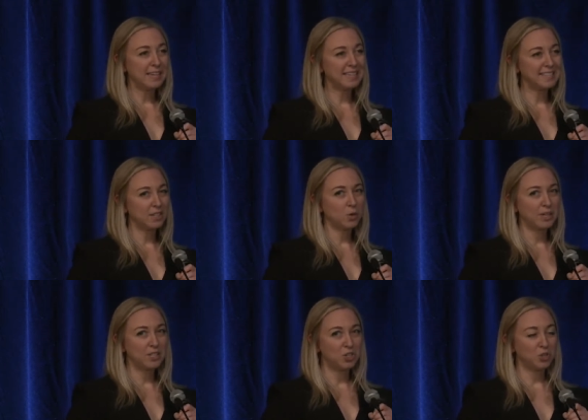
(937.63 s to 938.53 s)
isn't
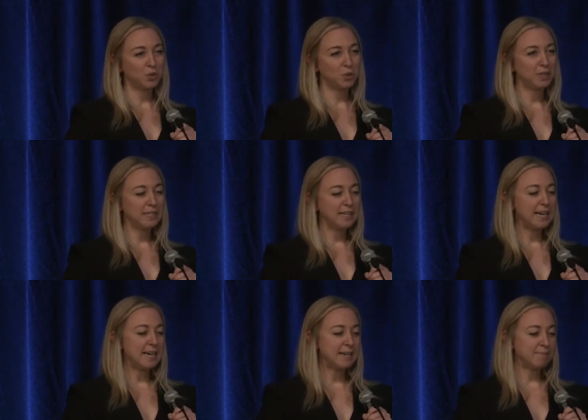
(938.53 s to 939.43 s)
going to
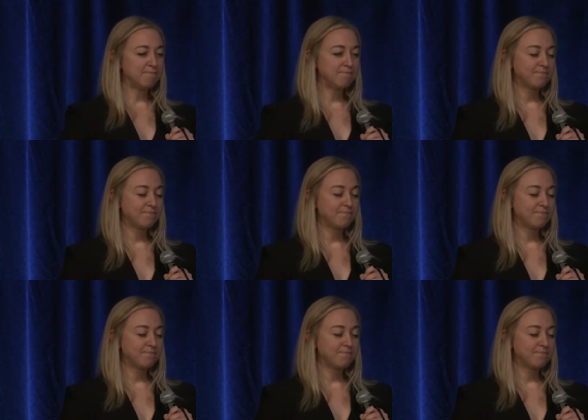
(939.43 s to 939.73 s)
um,